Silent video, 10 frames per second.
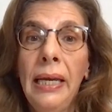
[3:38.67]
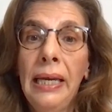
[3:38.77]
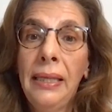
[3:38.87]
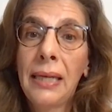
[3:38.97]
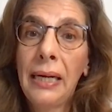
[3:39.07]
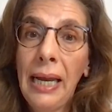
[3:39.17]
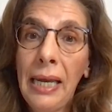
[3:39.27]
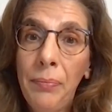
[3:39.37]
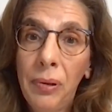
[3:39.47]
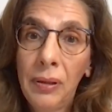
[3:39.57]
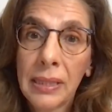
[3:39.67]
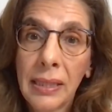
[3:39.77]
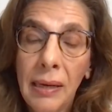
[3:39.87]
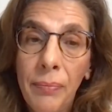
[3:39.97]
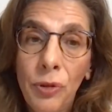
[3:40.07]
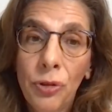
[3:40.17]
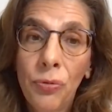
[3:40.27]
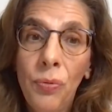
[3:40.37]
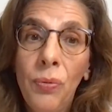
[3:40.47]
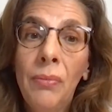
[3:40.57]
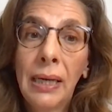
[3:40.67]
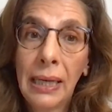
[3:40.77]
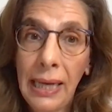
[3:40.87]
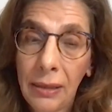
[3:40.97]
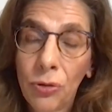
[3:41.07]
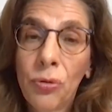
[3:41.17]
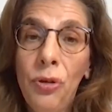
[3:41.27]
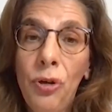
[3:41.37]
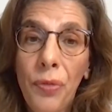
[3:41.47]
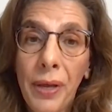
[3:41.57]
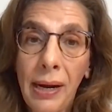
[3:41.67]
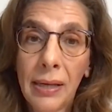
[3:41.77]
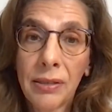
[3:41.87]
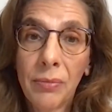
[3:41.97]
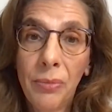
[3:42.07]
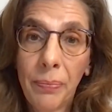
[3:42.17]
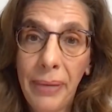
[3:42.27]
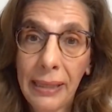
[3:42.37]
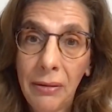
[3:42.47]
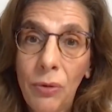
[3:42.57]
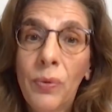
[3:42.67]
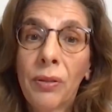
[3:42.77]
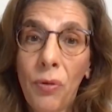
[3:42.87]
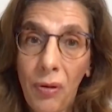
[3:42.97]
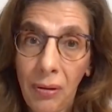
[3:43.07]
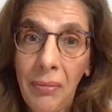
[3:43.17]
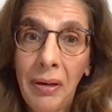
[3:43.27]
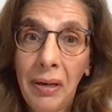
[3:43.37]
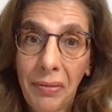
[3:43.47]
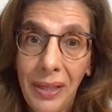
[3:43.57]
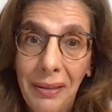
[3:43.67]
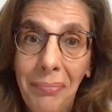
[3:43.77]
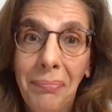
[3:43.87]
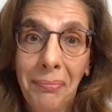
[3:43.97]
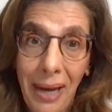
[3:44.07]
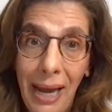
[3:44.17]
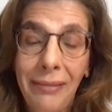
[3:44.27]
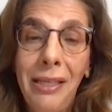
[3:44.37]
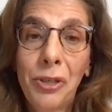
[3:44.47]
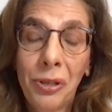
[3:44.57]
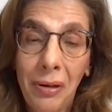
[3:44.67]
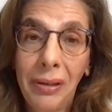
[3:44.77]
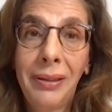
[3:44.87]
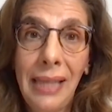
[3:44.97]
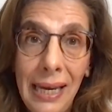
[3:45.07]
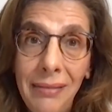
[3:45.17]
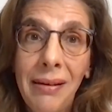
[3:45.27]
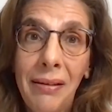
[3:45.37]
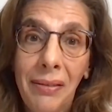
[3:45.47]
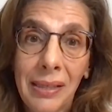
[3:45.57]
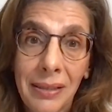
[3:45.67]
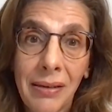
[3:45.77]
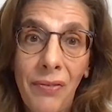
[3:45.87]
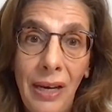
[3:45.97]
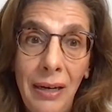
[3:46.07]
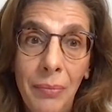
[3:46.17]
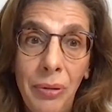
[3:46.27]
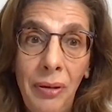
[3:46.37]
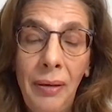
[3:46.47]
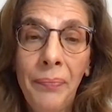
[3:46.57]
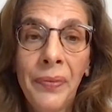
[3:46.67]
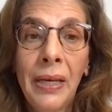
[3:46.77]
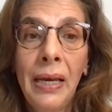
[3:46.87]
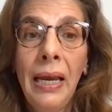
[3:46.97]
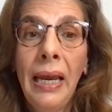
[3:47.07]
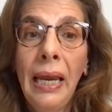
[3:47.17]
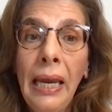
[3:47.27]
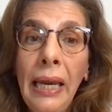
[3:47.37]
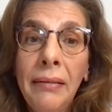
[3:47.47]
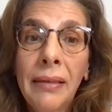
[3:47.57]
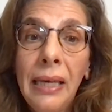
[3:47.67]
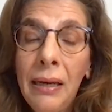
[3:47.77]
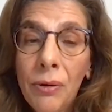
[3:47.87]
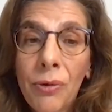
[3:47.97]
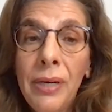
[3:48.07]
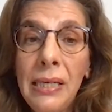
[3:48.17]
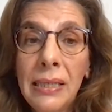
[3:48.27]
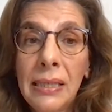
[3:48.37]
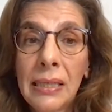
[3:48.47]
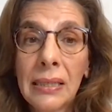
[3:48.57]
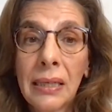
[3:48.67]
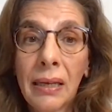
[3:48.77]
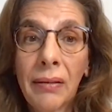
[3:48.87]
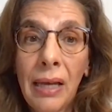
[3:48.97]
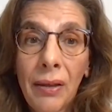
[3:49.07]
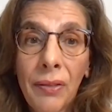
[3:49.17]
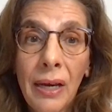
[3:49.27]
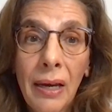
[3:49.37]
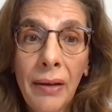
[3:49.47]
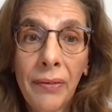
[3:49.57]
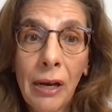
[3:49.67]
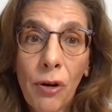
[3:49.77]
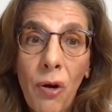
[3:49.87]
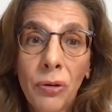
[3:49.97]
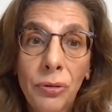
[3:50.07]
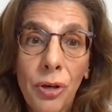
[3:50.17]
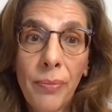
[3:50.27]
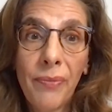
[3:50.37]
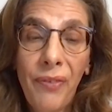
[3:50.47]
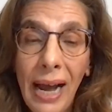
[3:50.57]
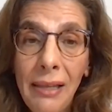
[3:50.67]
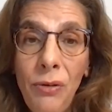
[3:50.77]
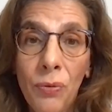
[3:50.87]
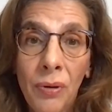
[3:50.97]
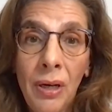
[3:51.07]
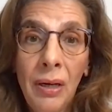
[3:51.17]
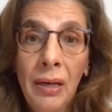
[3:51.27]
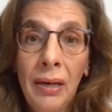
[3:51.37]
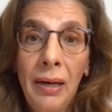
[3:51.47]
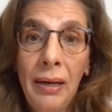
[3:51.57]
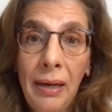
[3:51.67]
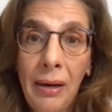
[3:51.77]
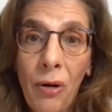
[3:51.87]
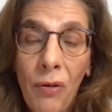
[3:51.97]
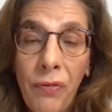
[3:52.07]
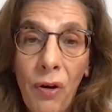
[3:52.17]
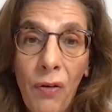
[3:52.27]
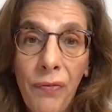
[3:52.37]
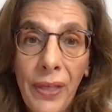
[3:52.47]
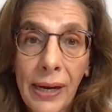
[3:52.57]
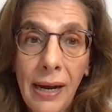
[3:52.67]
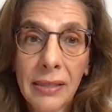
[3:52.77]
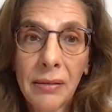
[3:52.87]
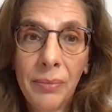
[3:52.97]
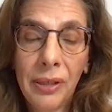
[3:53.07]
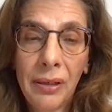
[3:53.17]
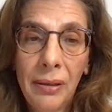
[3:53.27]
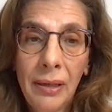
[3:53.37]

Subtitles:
It enables them to get to know the customer better with all the additional data that's available. It increases the long-term value of the customer.